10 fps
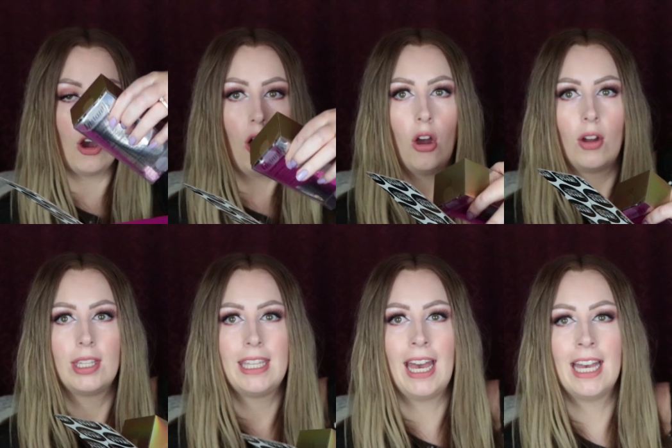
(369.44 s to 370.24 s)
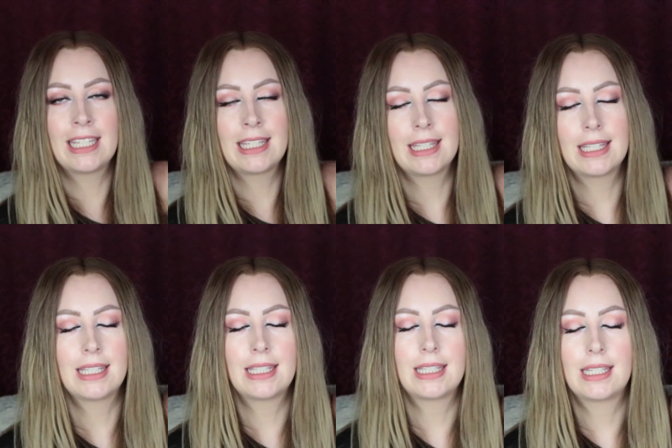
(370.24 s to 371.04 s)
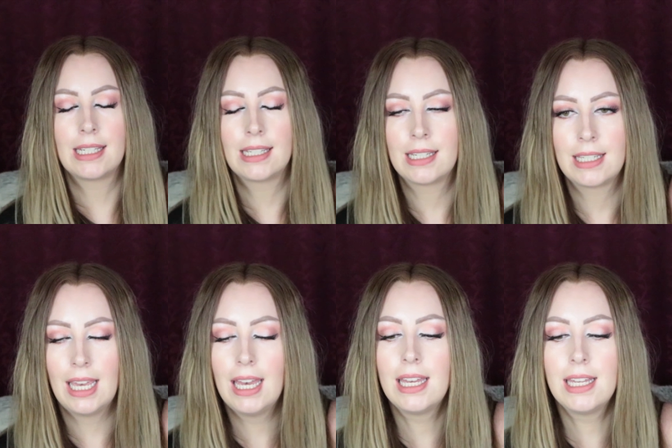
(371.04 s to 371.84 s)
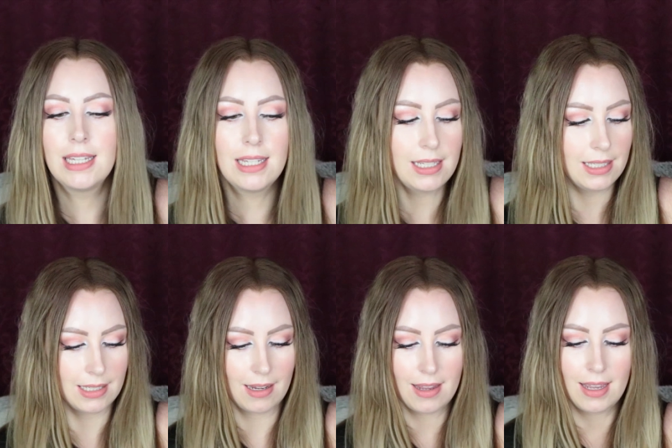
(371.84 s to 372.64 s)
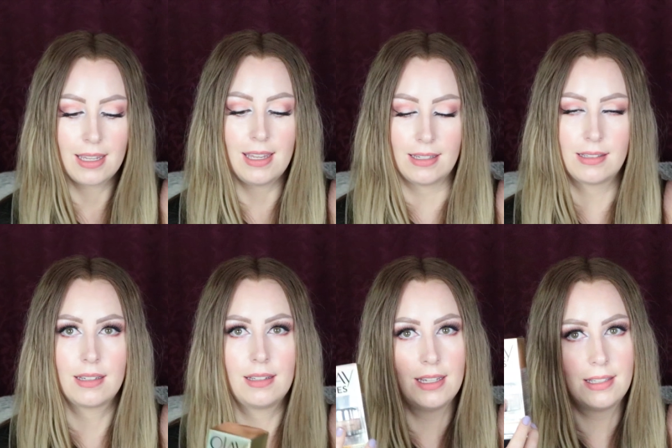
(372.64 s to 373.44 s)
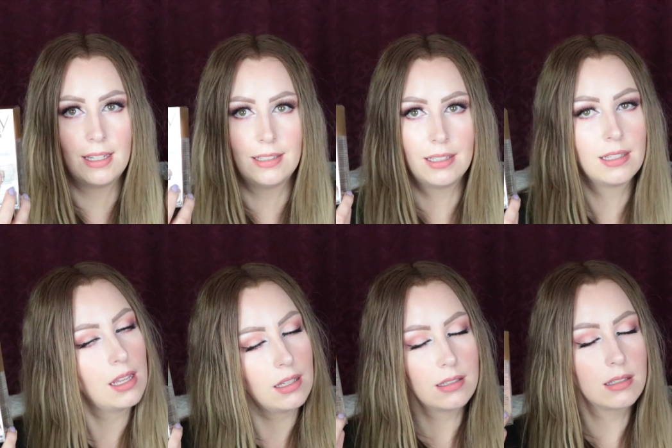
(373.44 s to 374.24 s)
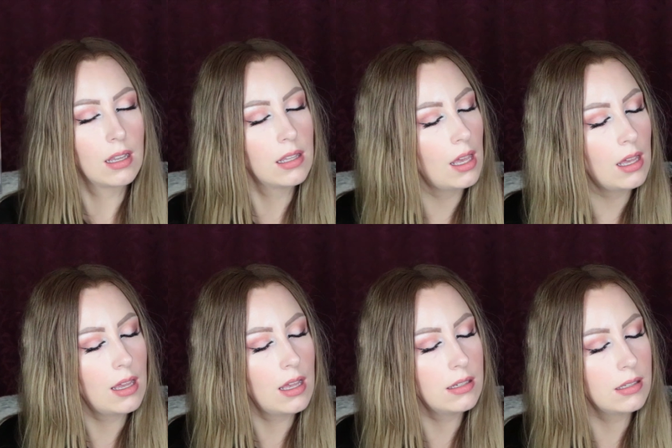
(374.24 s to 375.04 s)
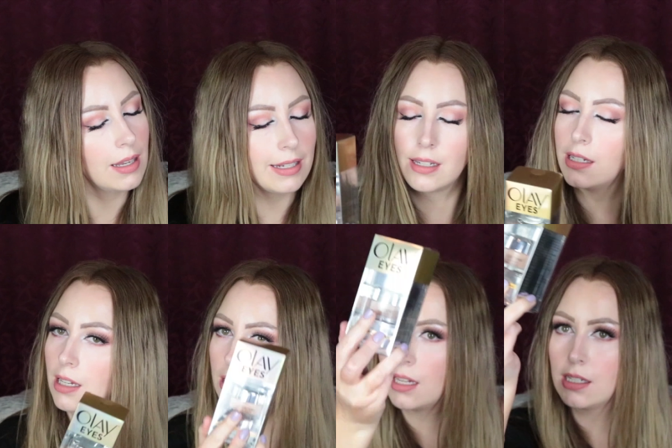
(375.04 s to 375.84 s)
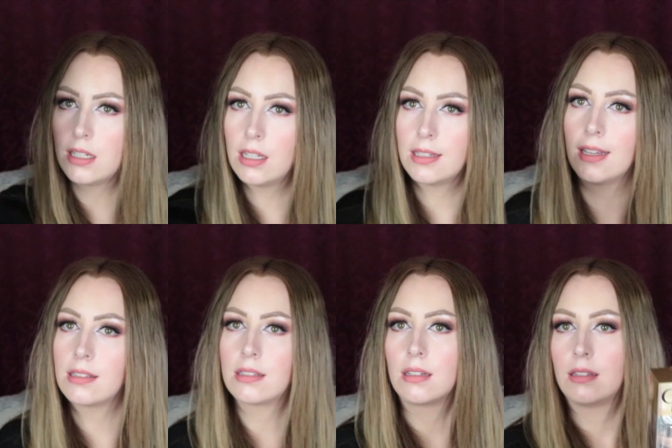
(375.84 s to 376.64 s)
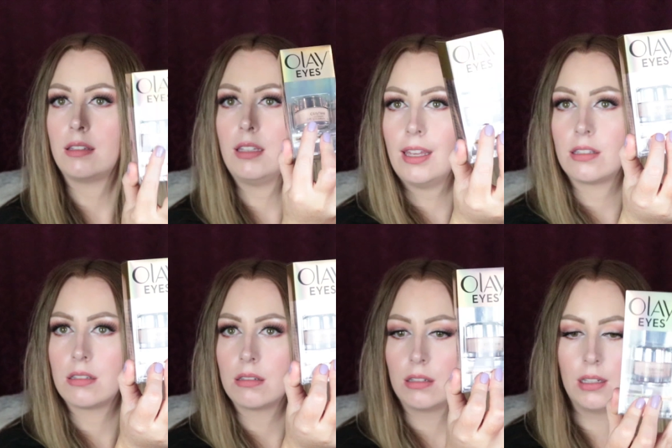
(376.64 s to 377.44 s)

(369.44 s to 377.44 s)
Oh, yes. Yes. Yes, yes, yes, yes, yes, yes, yes, yes, yes, yes, yes, yes.